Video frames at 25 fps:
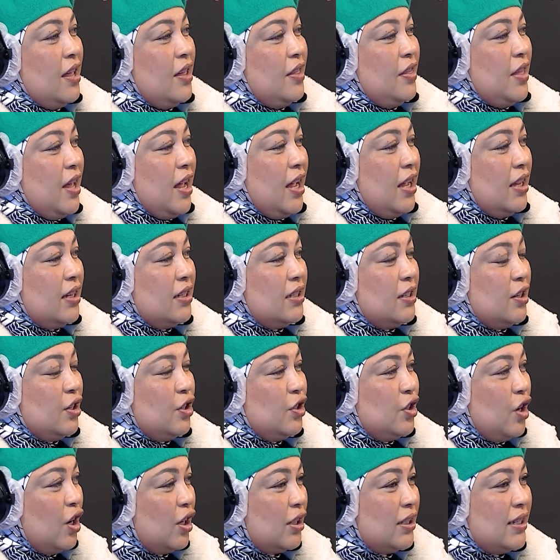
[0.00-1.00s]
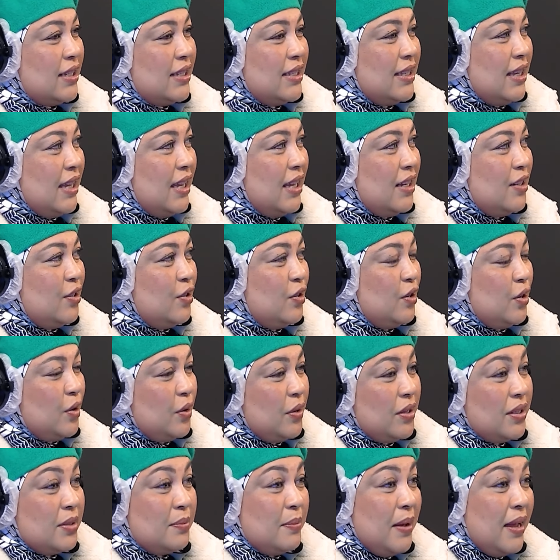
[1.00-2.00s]
That doctor said, you know,
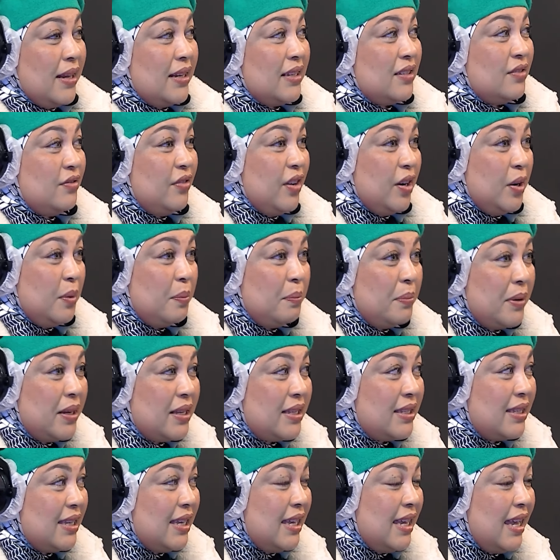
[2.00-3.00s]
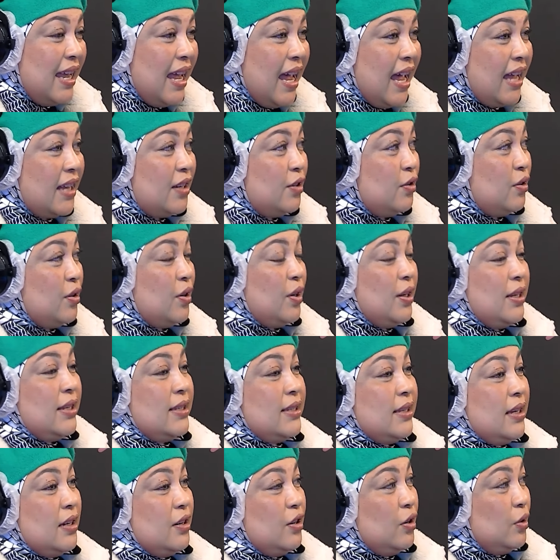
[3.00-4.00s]
this man is very busy and, you know,
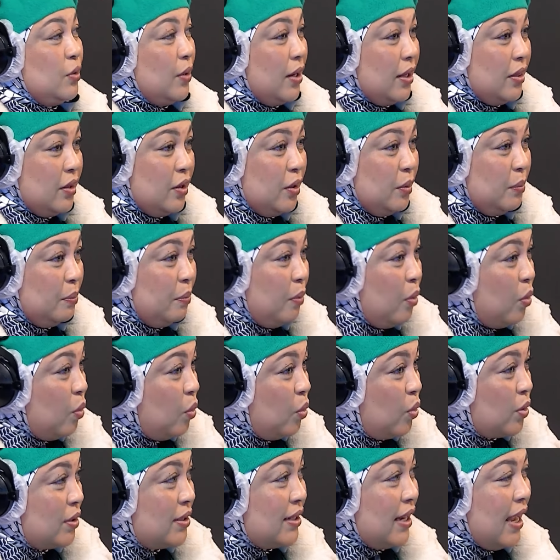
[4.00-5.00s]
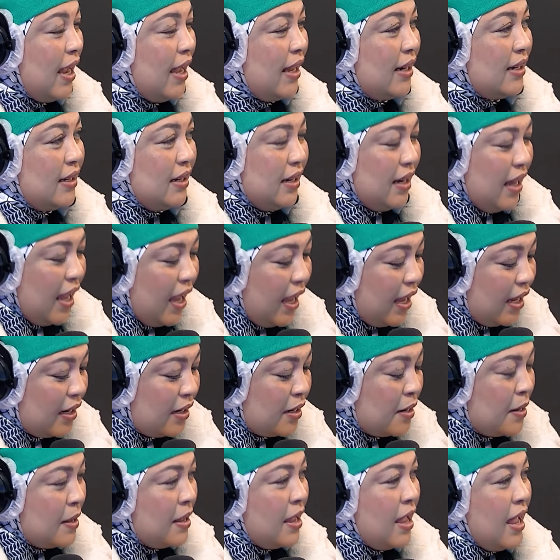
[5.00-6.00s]
he's going to look at the report. And
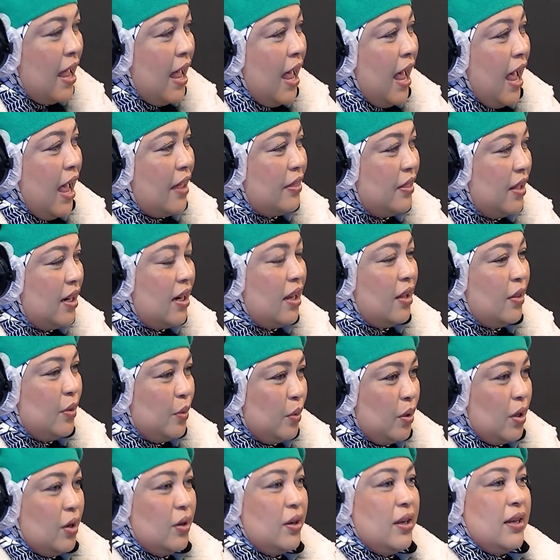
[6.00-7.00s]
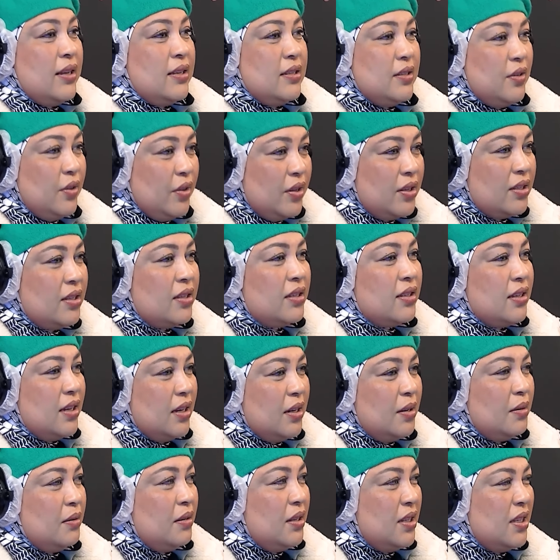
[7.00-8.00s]
then I thought, okay, so this
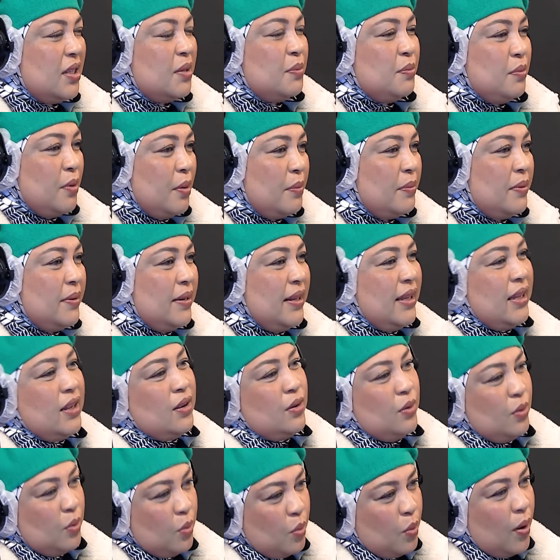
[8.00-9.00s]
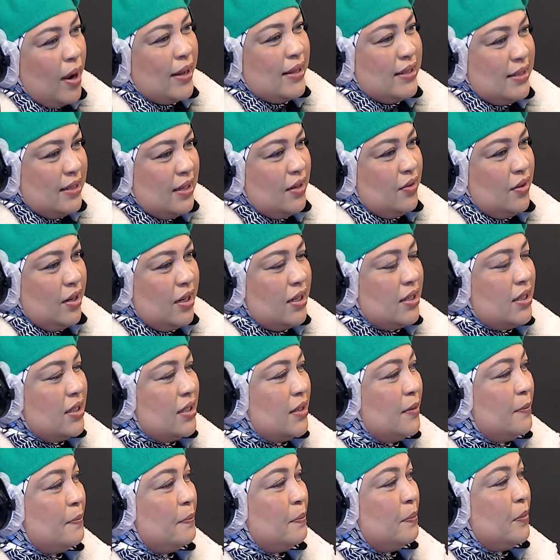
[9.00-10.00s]
is probably quite
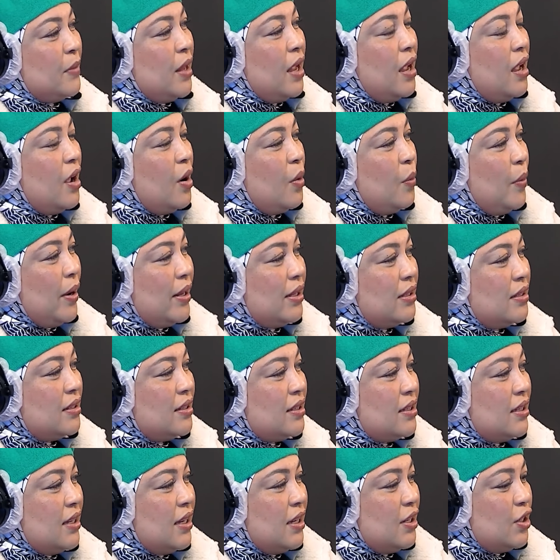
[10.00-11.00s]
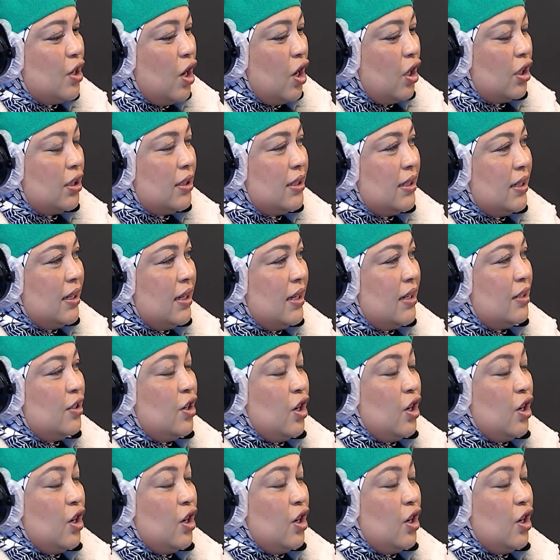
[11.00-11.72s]
serious. Went to see doctor.